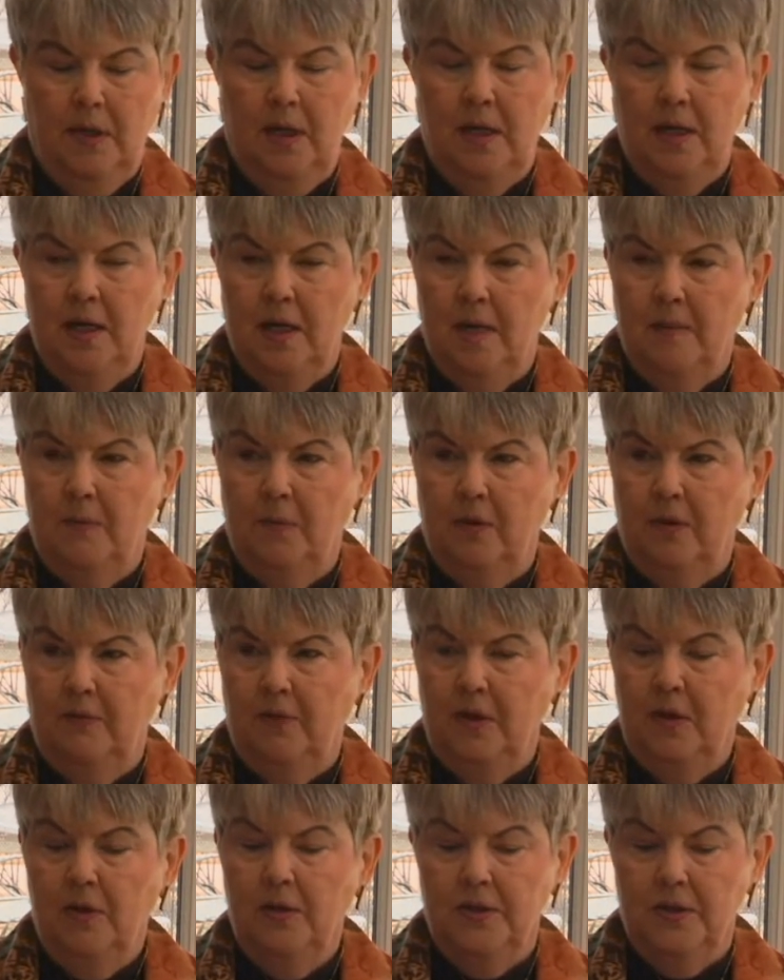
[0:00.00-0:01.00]
any number
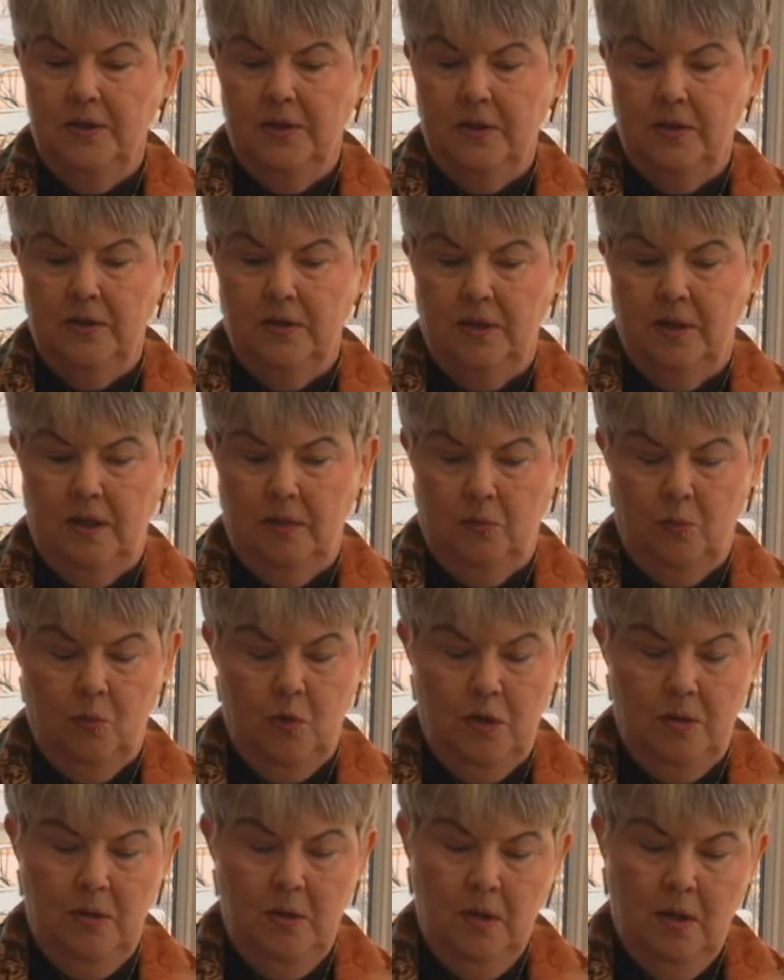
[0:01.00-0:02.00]
of illnesses that
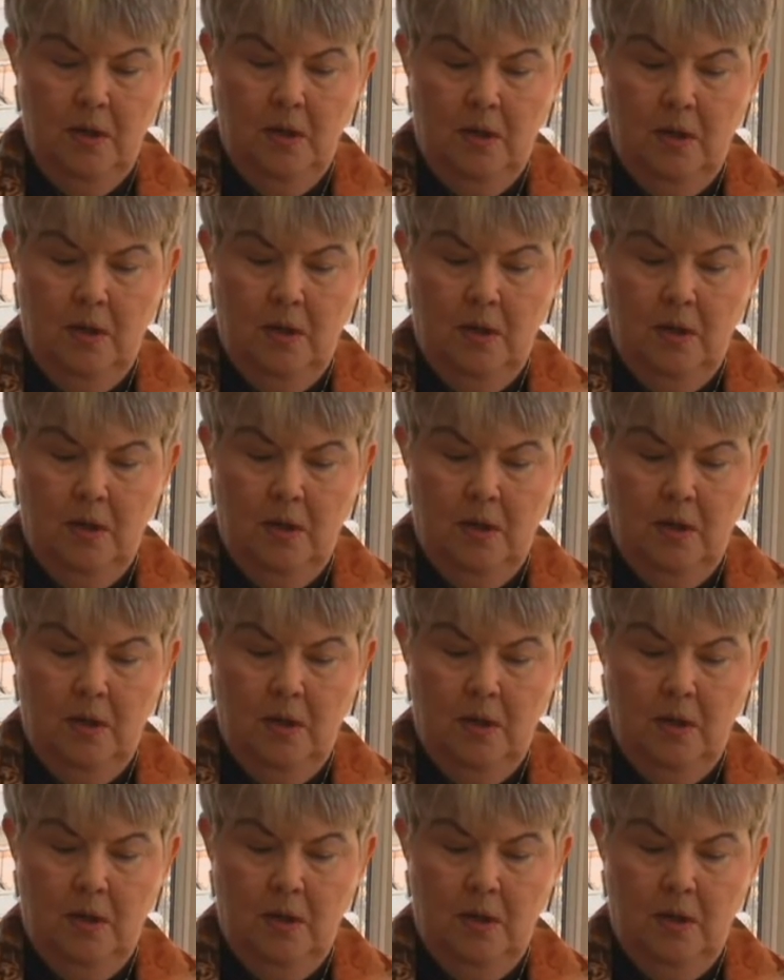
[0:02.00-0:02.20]
would